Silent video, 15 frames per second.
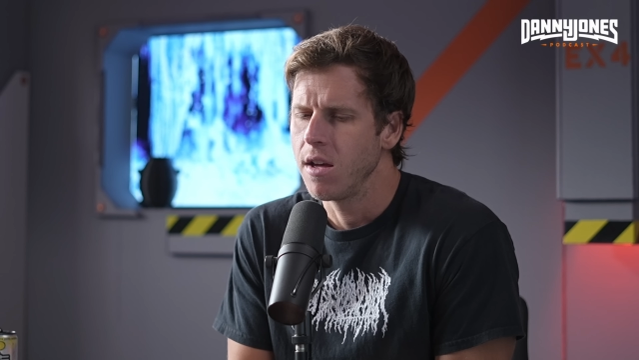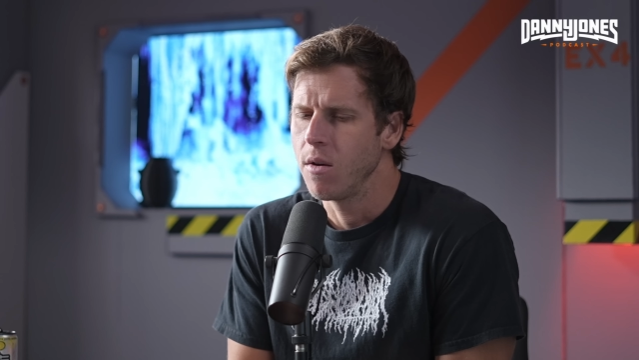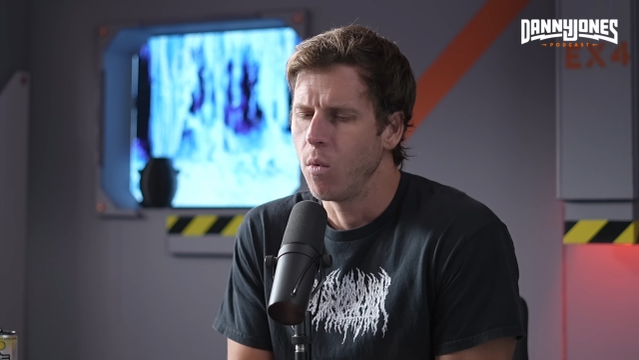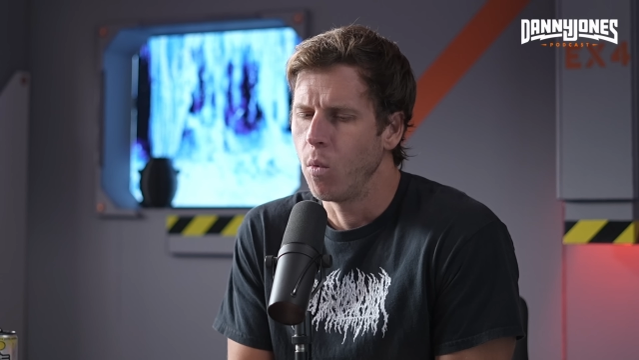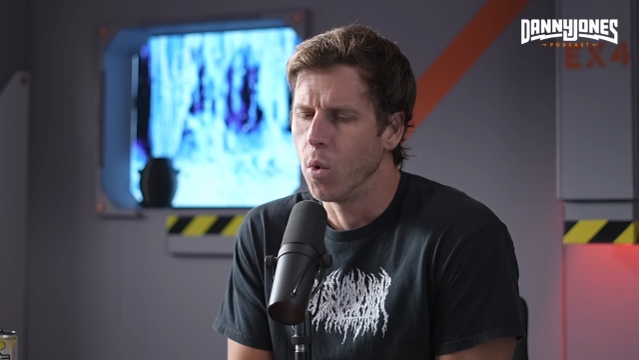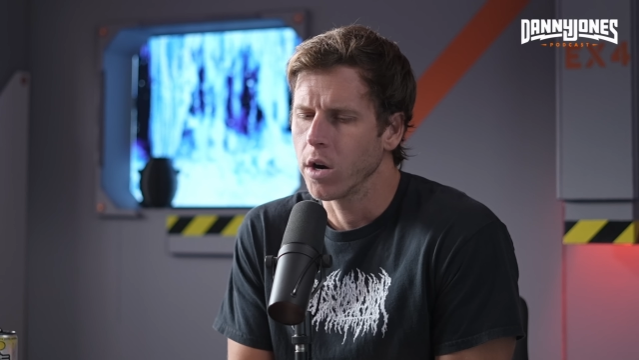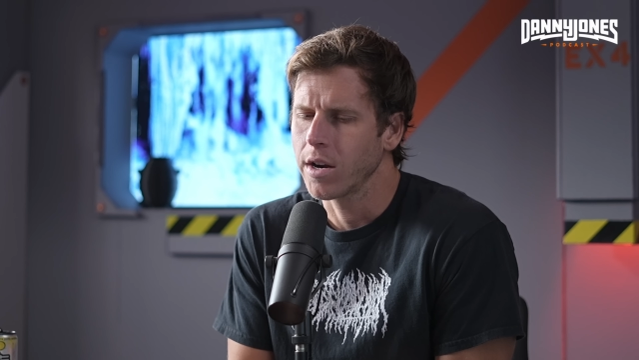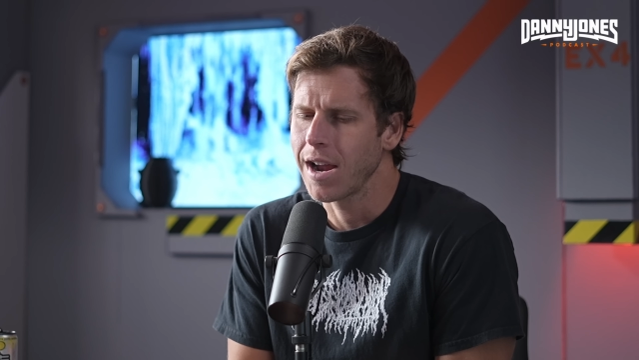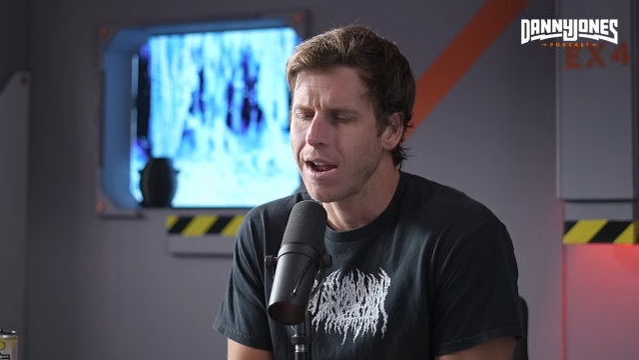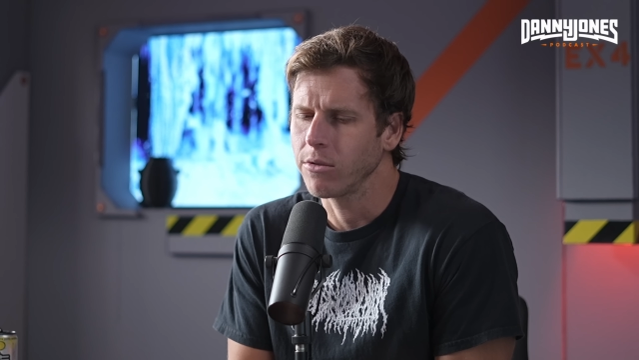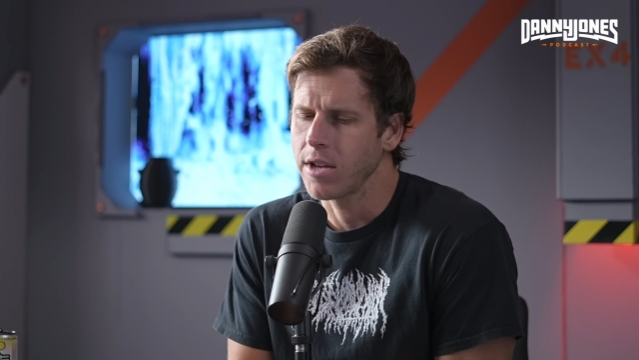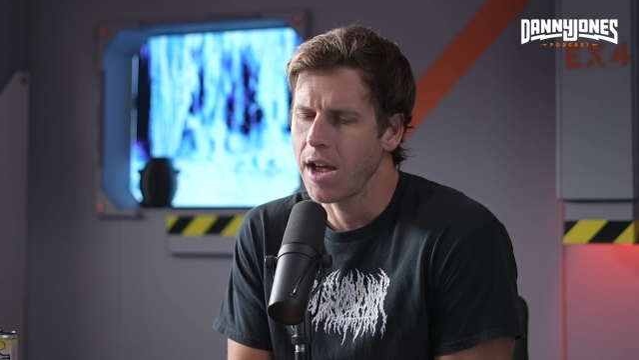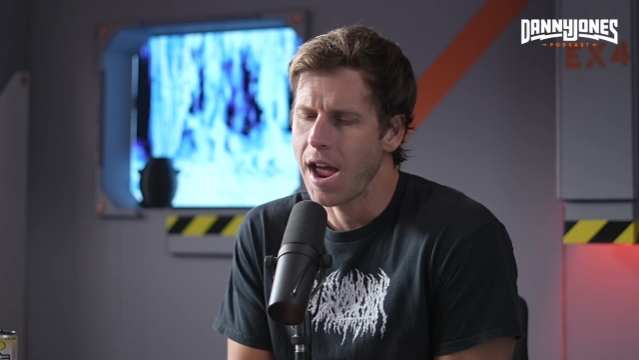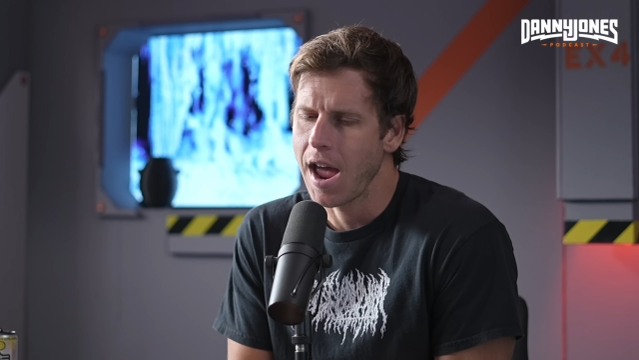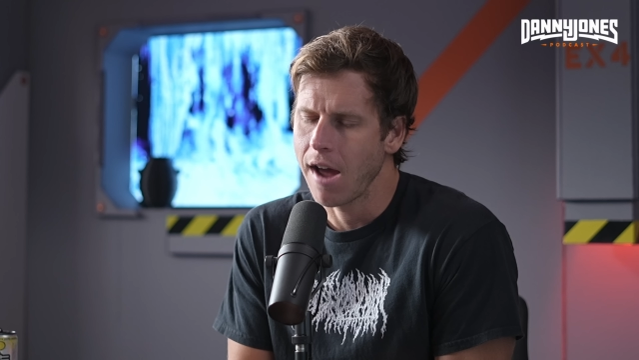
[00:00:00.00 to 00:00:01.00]
workouts
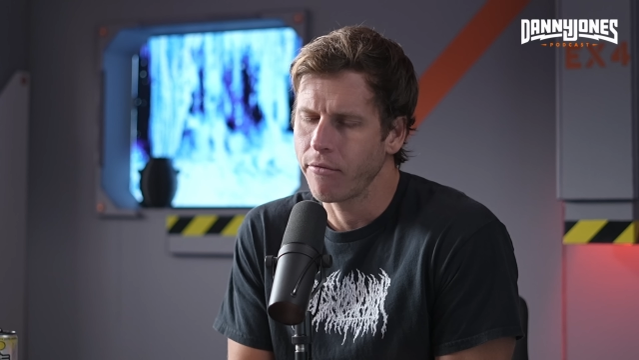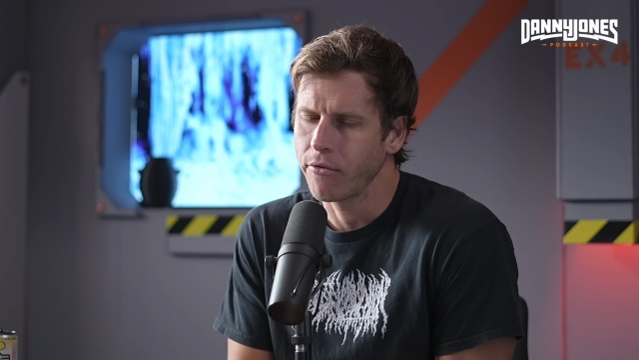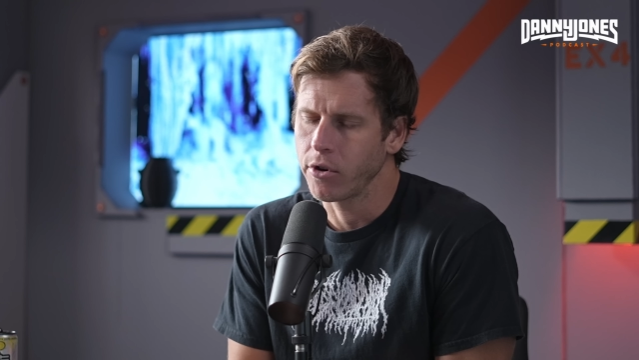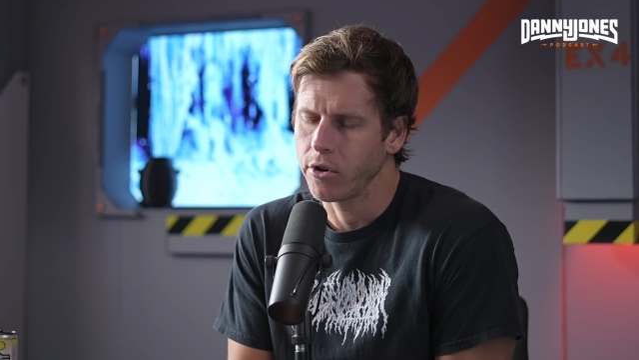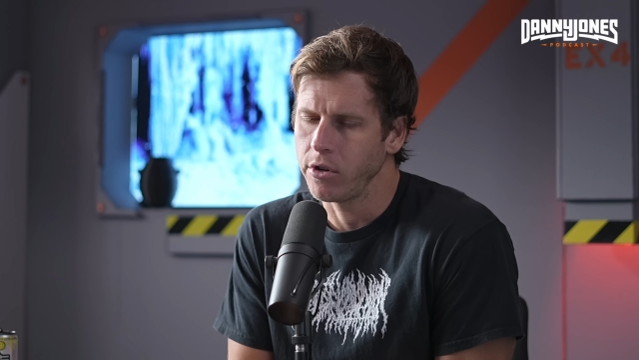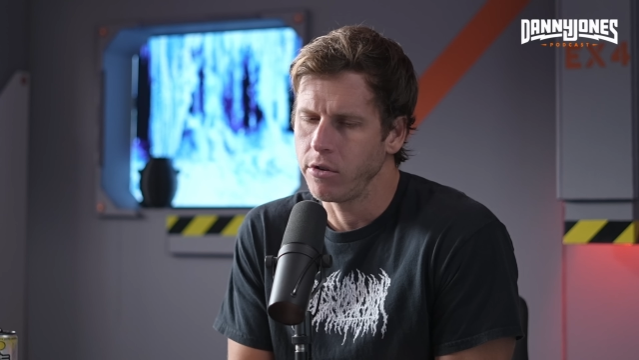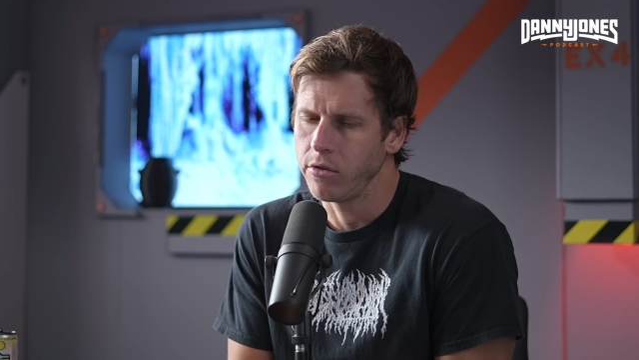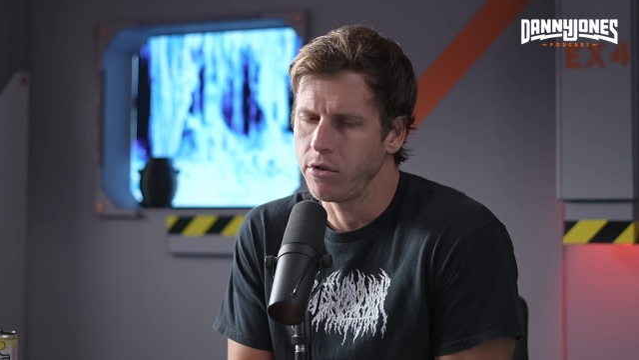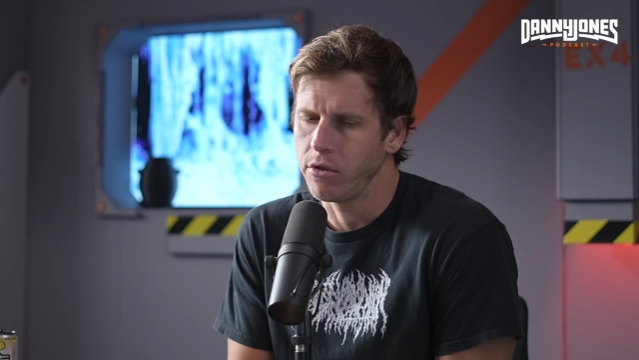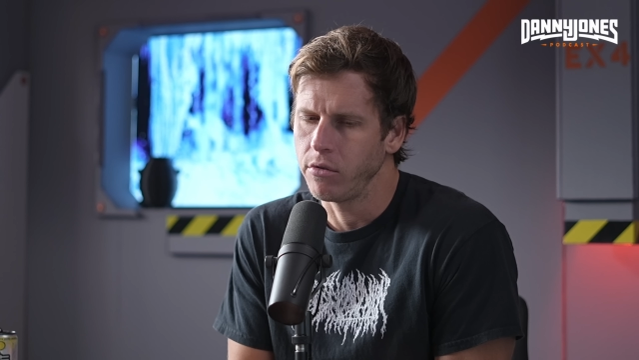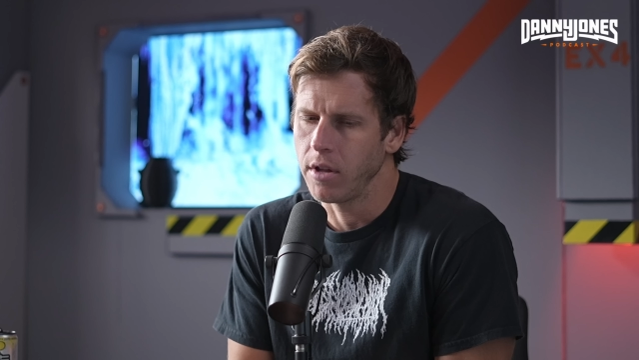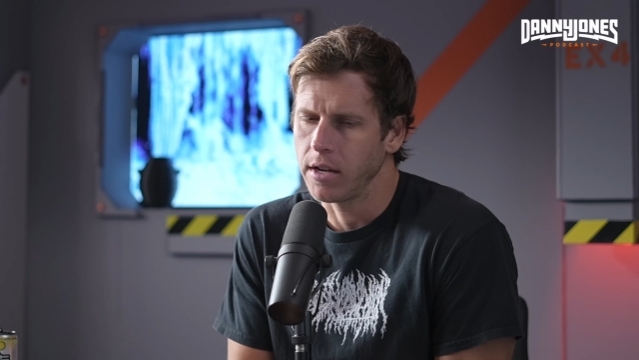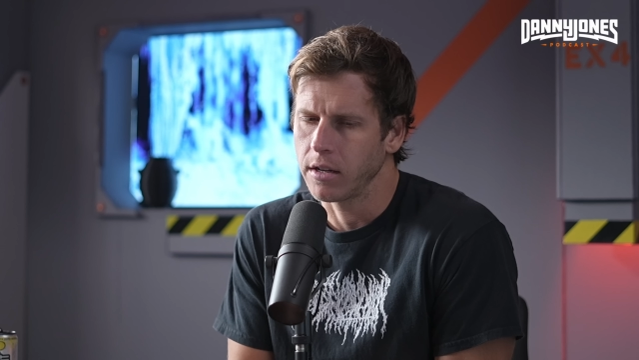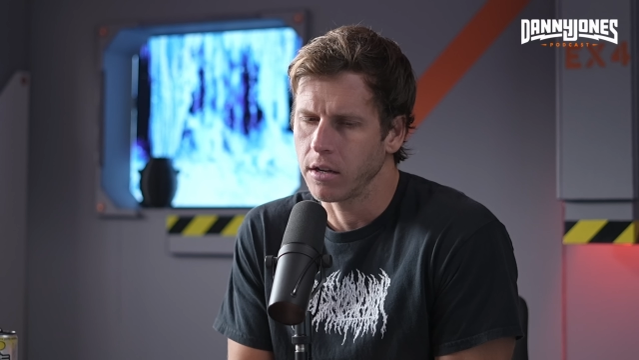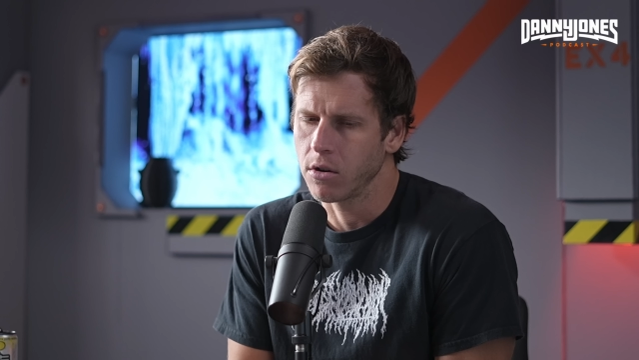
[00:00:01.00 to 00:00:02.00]
after you do
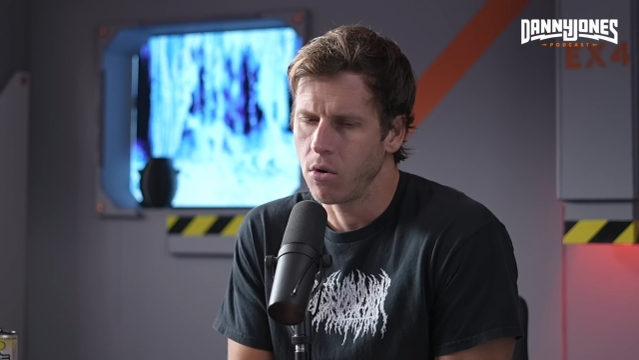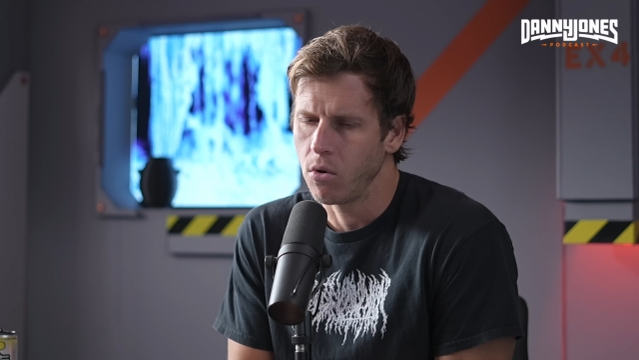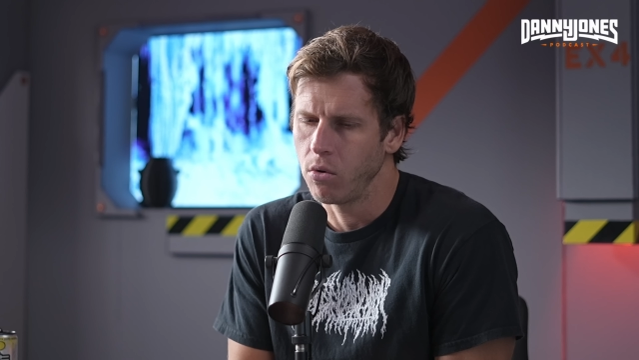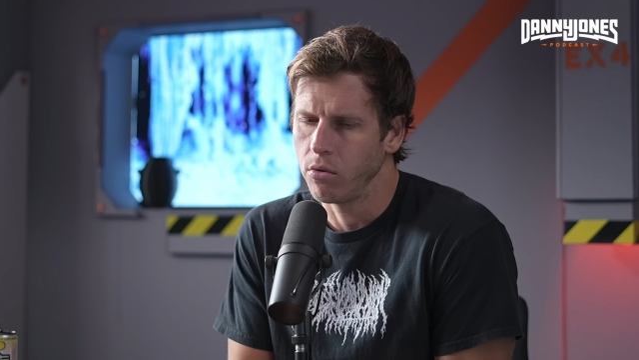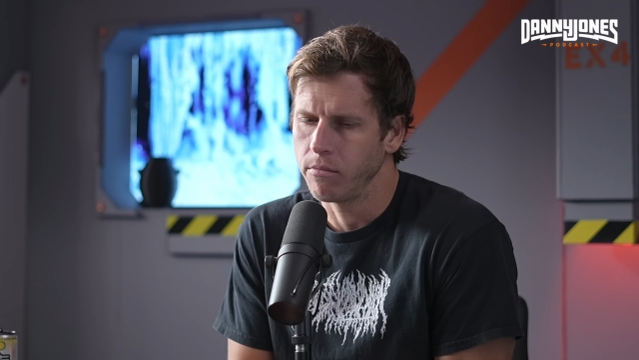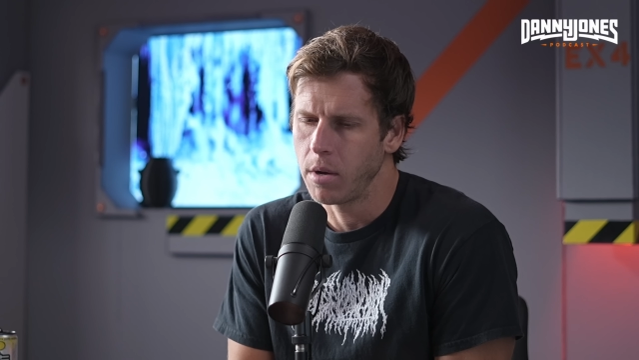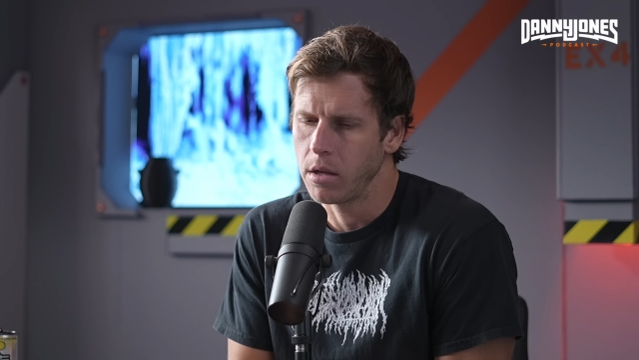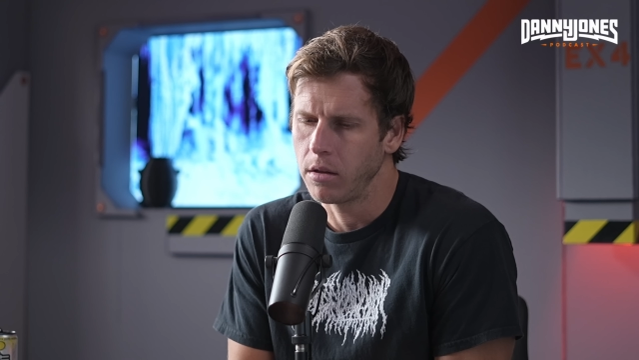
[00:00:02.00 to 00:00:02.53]
like a cold